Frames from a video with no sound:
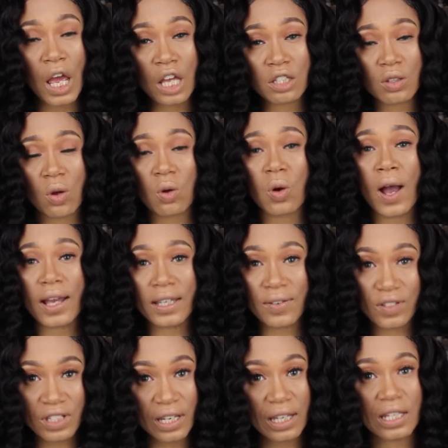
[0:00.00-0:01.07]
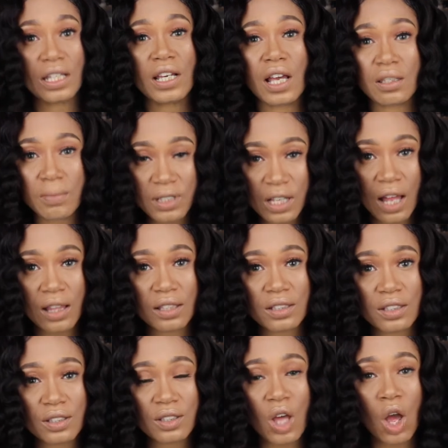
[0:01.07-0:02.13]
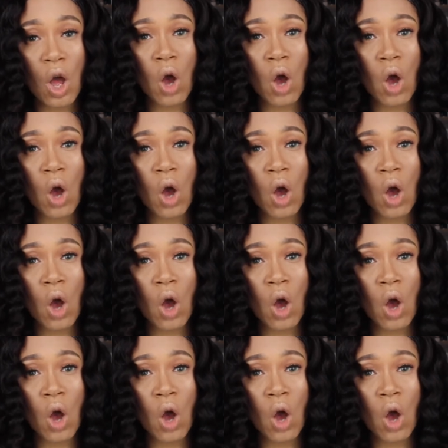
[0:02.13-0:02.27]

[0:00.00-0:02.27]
so I give it to any cosmetologist